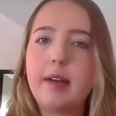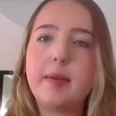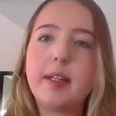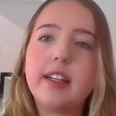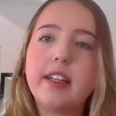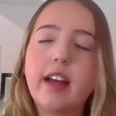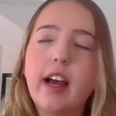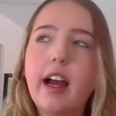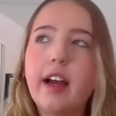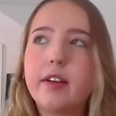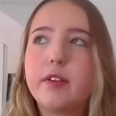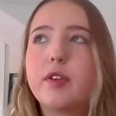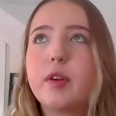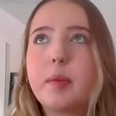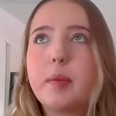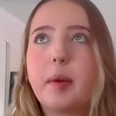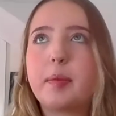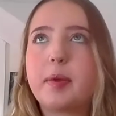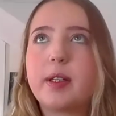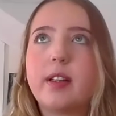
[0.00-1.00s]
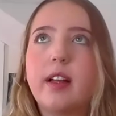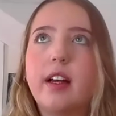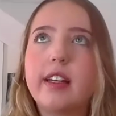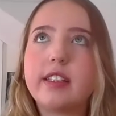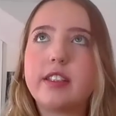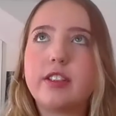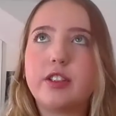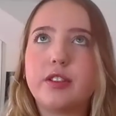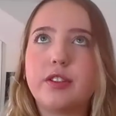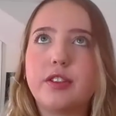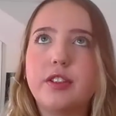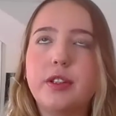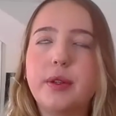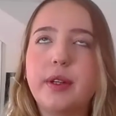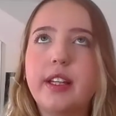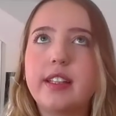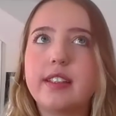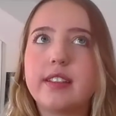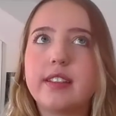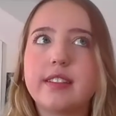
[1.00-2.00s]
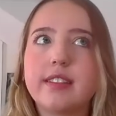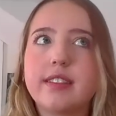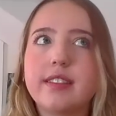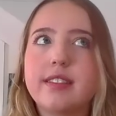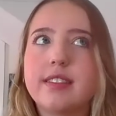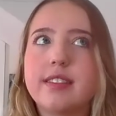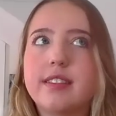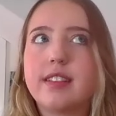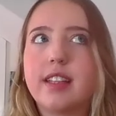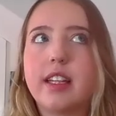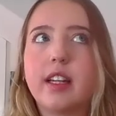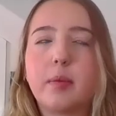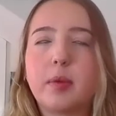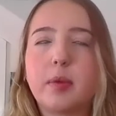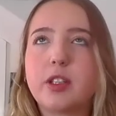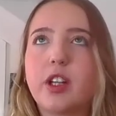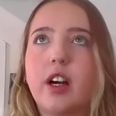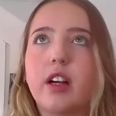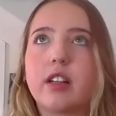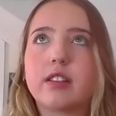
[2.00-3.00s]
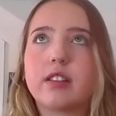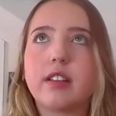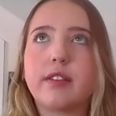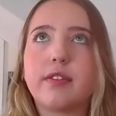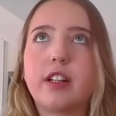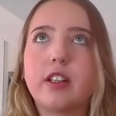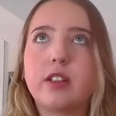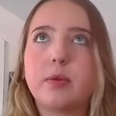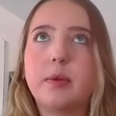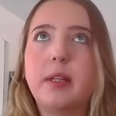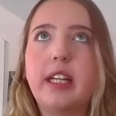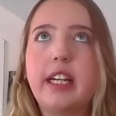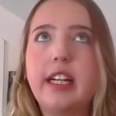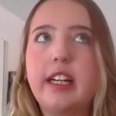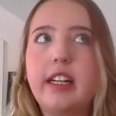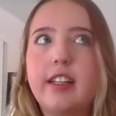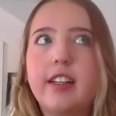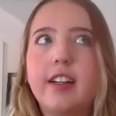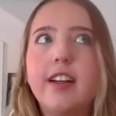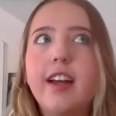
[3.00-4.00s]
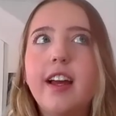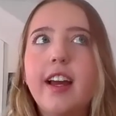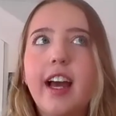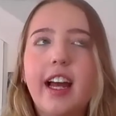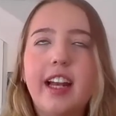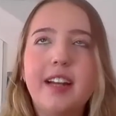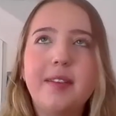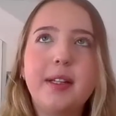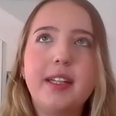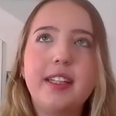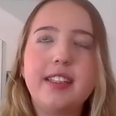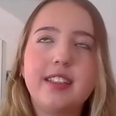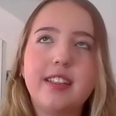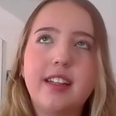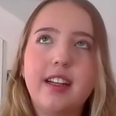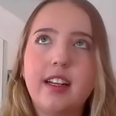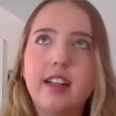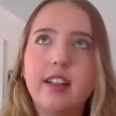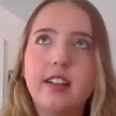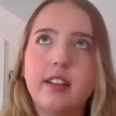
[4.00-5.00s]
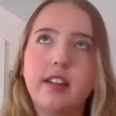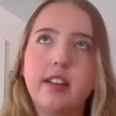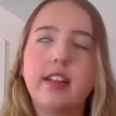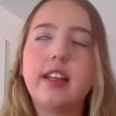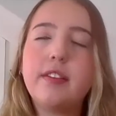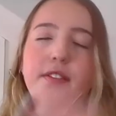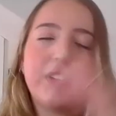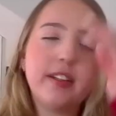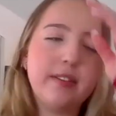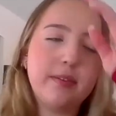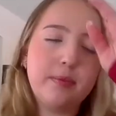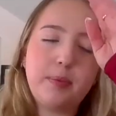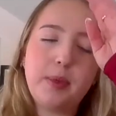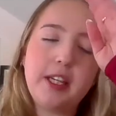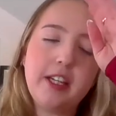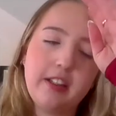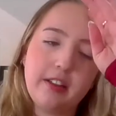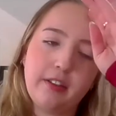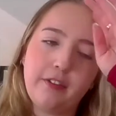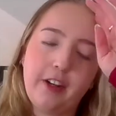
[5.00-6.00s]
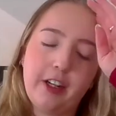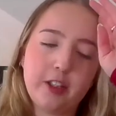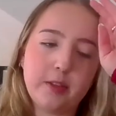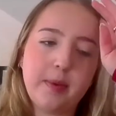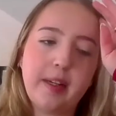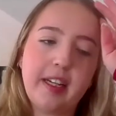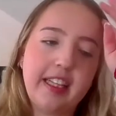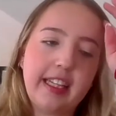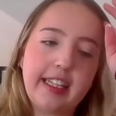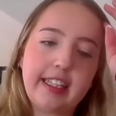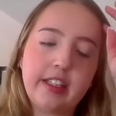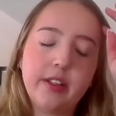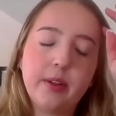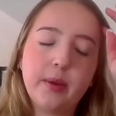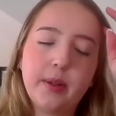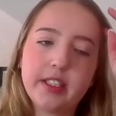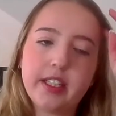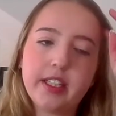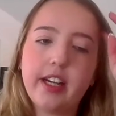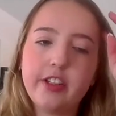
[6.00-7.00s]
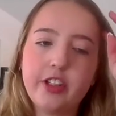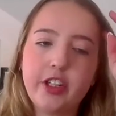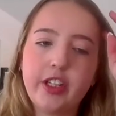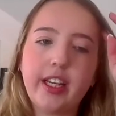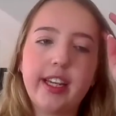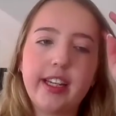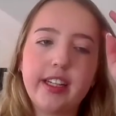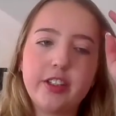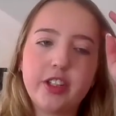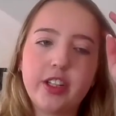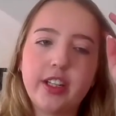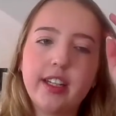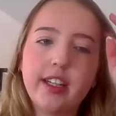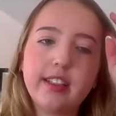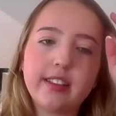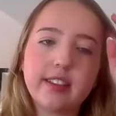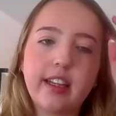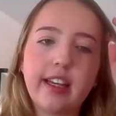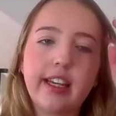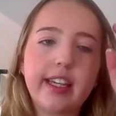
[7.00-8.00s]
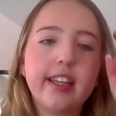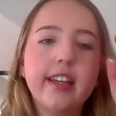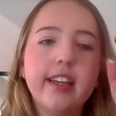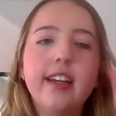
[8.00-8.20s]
I mean, I remember like just doing the number talks like freshman year. And I mean, even being a freshman and like new into education, it's like